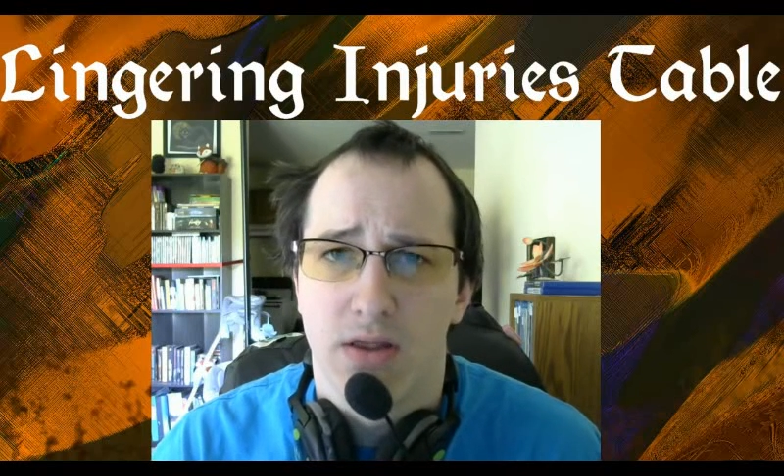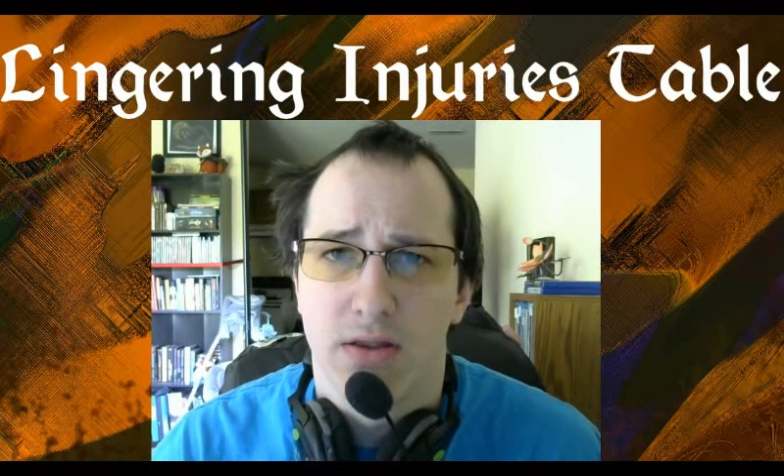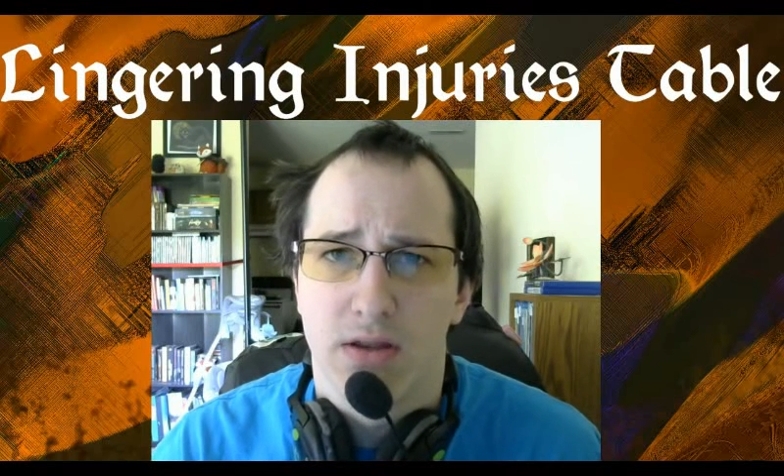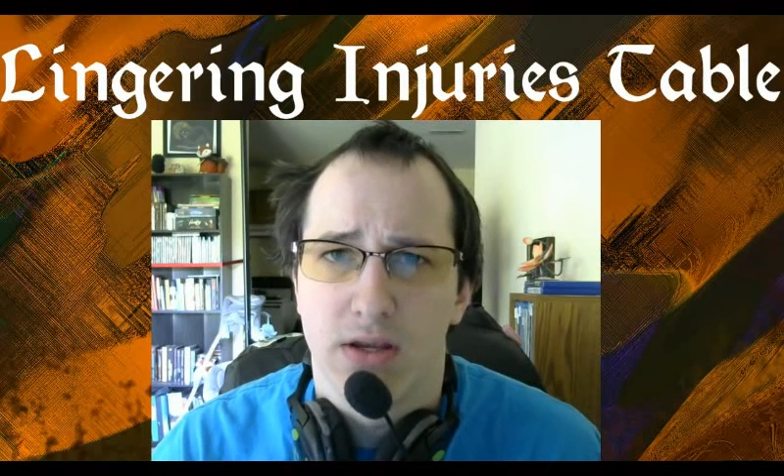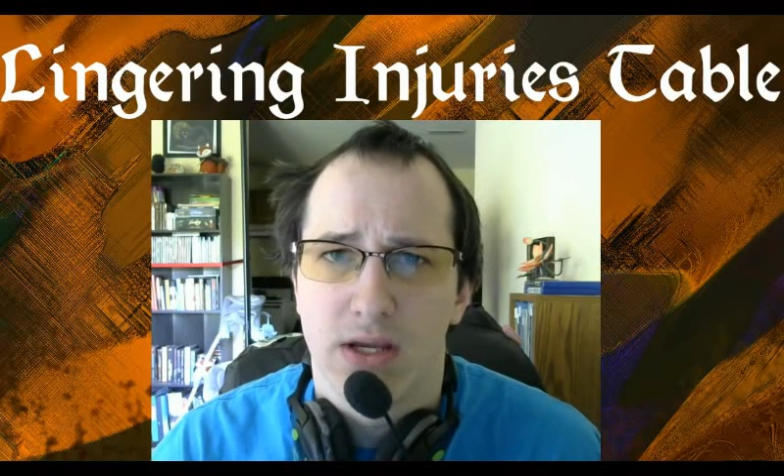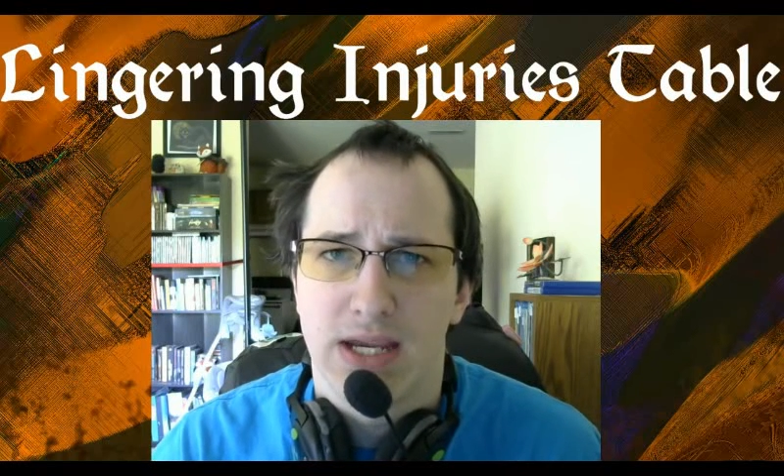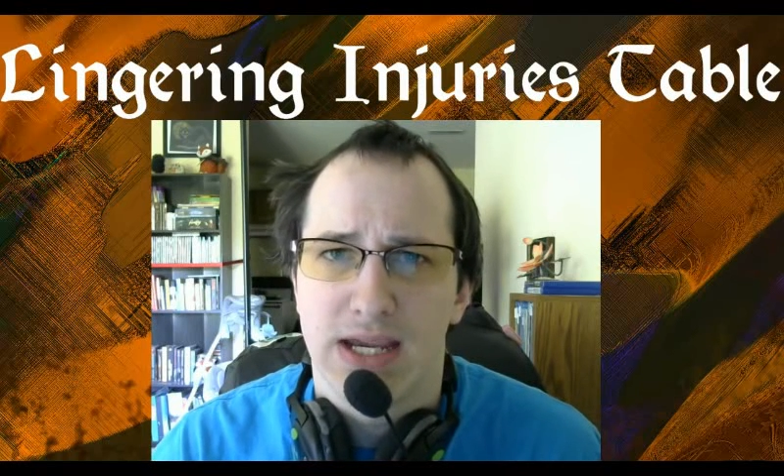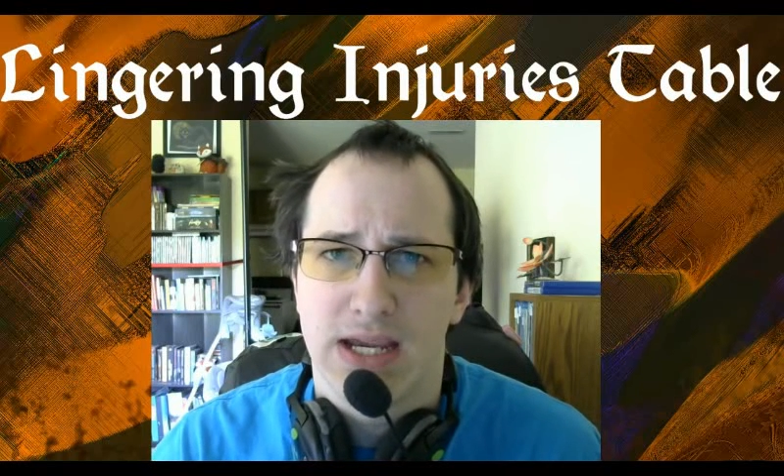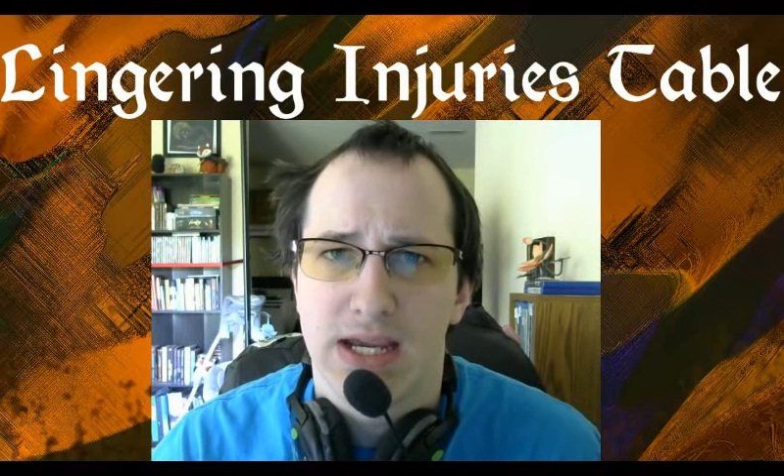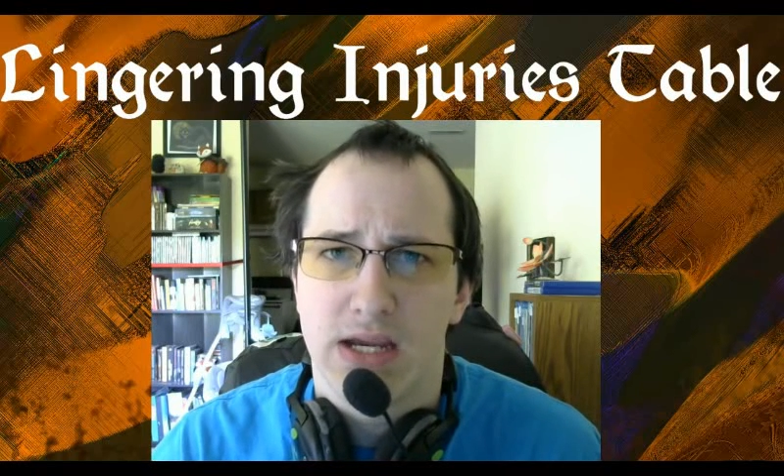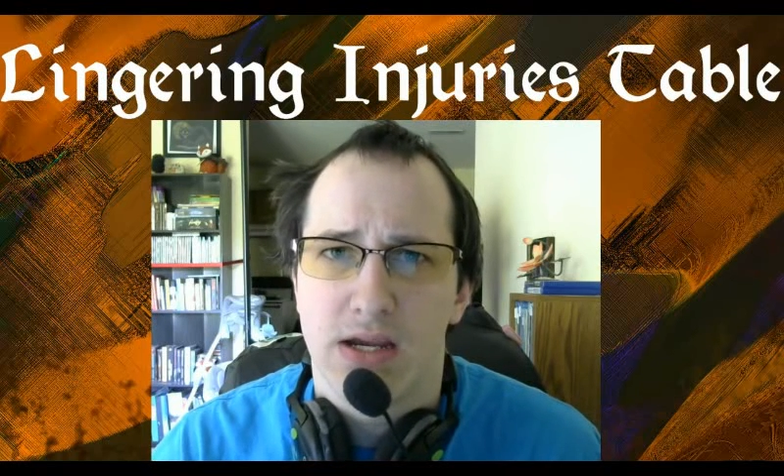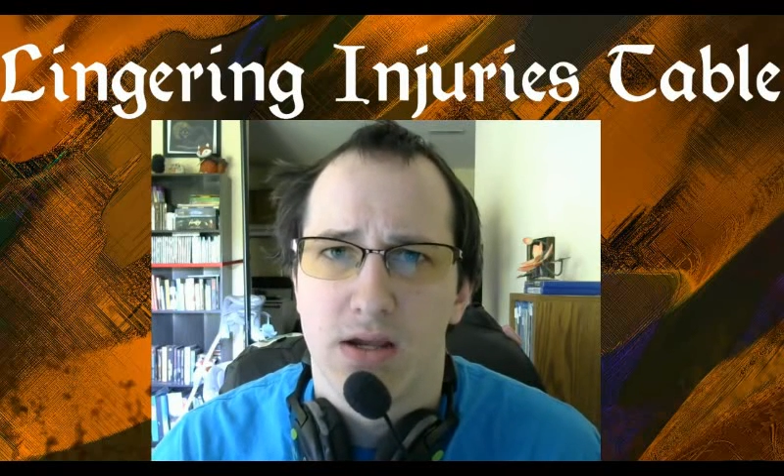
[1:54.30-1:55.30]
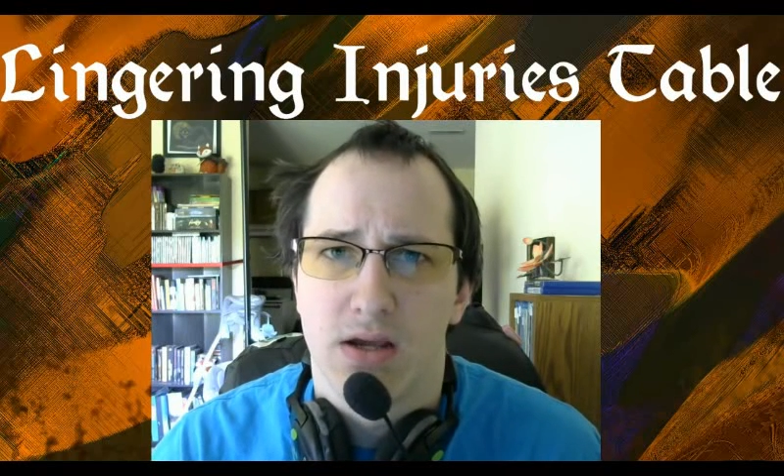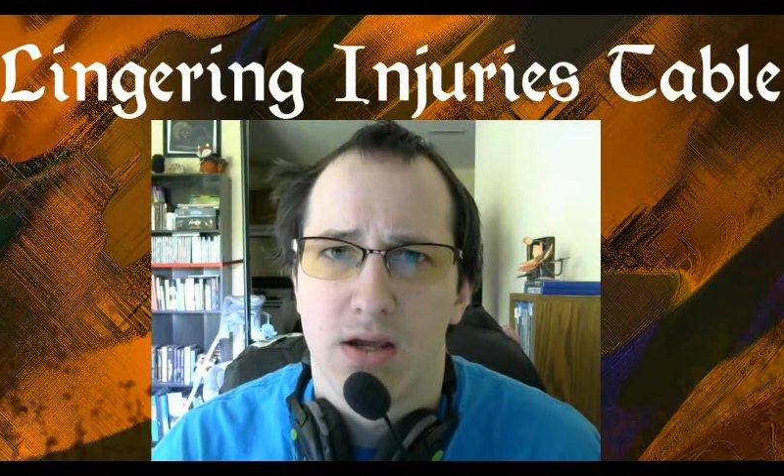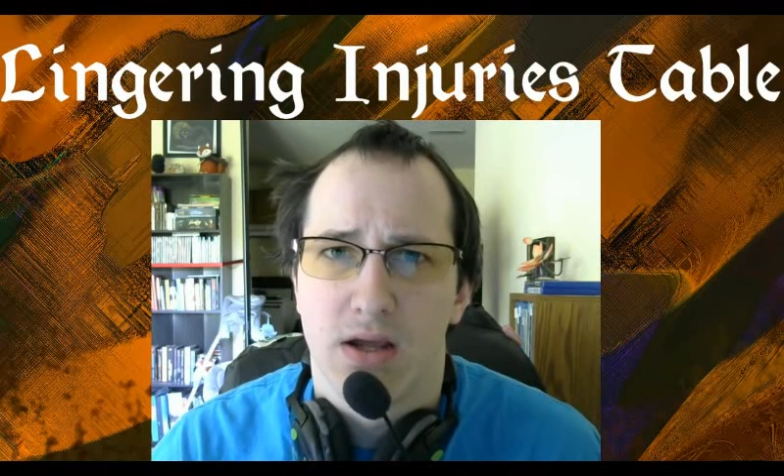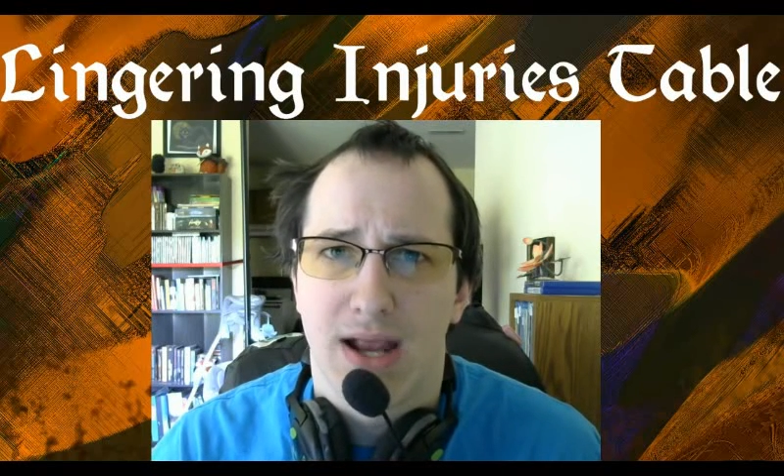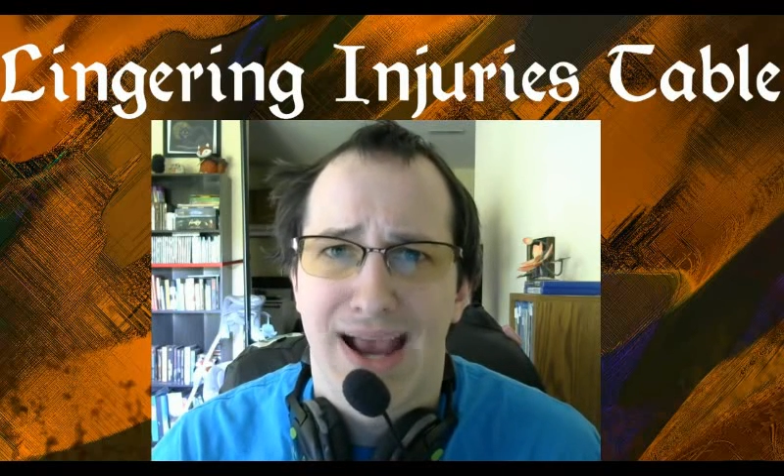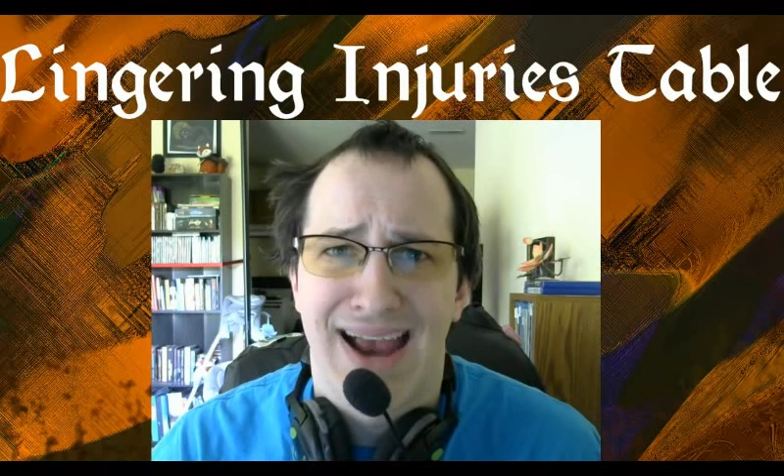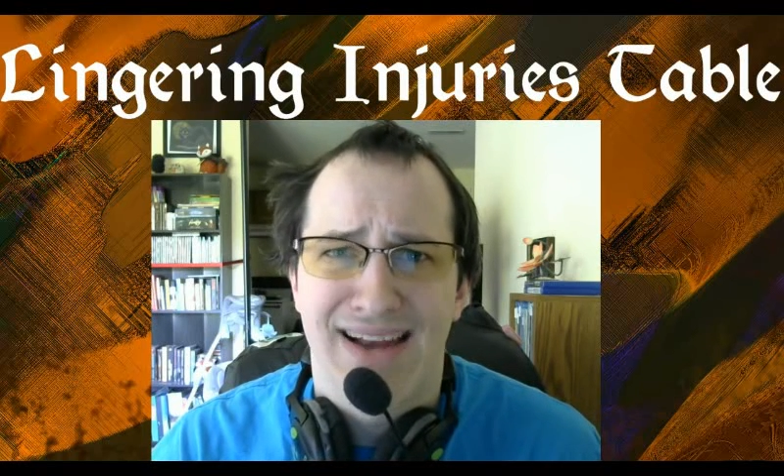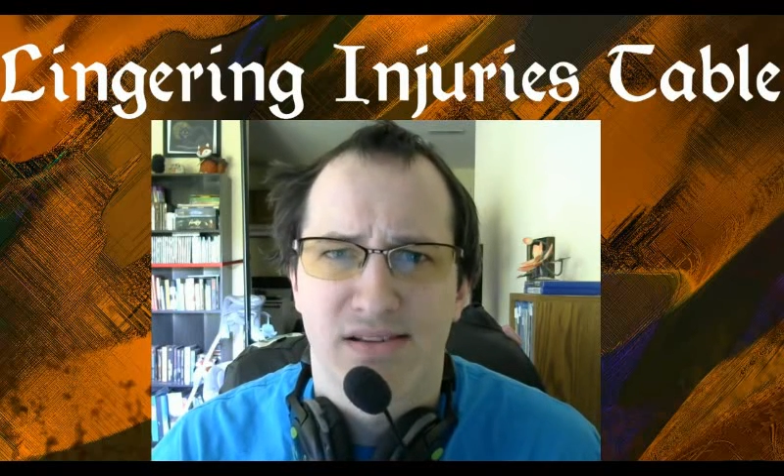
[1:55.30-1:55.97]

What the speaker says: he had